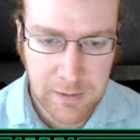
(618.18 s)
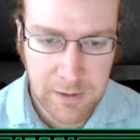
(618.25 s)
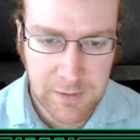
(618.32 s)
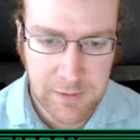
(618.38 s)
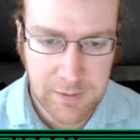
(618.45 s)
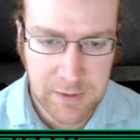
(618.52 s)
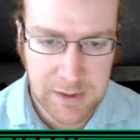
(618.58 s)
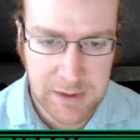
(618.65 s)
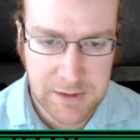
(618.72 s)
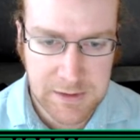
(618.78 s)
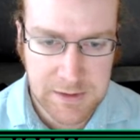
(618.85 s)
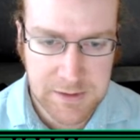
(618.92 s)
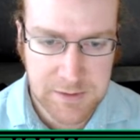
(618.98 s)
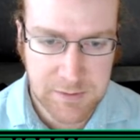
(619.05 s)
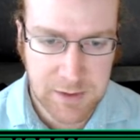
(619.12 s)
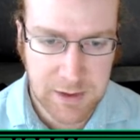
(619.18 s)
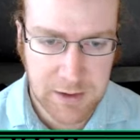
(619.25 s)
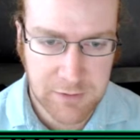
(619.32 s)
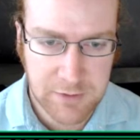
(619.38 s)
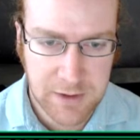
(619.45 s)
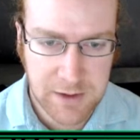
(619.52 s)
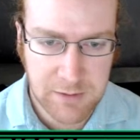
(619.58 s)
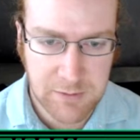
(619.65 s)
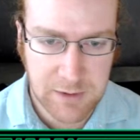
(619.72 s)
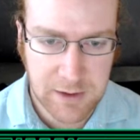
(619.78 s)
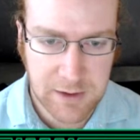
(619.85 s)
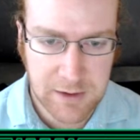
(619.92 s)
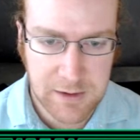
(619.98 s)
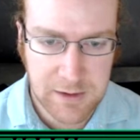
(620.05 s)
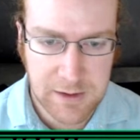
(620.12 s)
And then we get into this running fight where
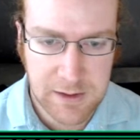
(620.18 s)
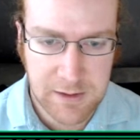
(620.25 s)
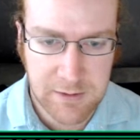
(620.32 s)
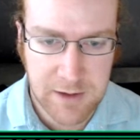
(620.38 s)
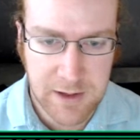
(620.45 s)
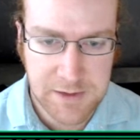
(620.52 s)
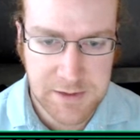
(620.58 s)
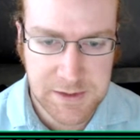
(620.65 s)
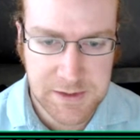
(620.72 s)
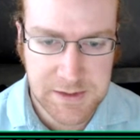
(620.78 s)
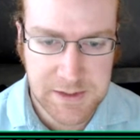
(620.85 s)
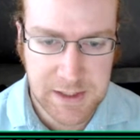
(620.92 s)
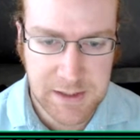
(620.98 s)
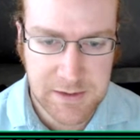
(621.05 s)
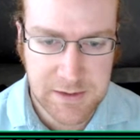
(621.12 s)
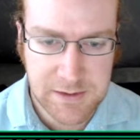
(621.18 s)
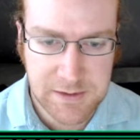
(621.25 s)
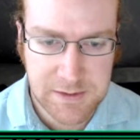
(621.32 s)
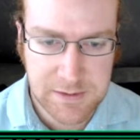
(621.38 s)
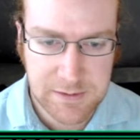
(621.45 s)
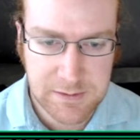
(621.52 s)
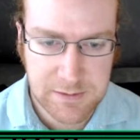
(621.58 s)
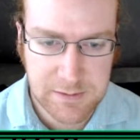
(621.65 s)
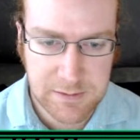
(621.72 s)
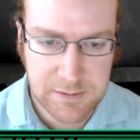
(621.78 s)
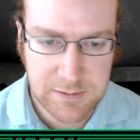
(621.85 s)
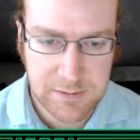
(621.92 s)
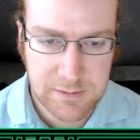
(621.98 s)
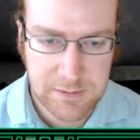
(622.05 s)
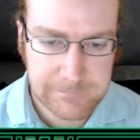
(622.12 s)
I harass this and this.
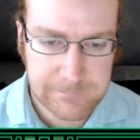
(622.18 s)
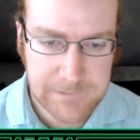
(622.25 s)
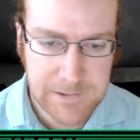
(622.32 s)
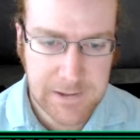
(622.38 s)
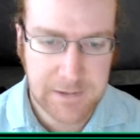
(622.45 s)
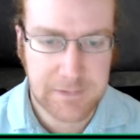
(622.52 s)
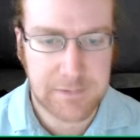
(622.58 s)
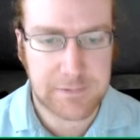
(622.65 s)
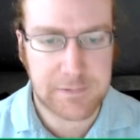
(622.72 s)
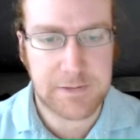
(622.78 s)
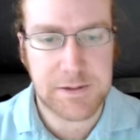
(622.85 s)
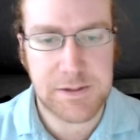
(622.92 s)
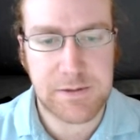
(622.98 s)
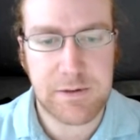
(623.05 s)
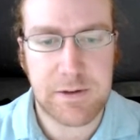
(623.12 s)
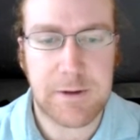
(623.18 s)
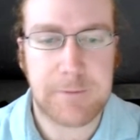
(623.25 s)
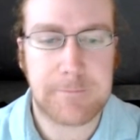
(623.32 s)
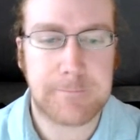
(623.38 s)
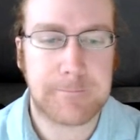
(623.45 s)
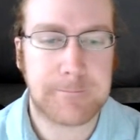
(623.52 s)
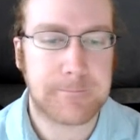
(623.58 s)
Yeah, let's do that.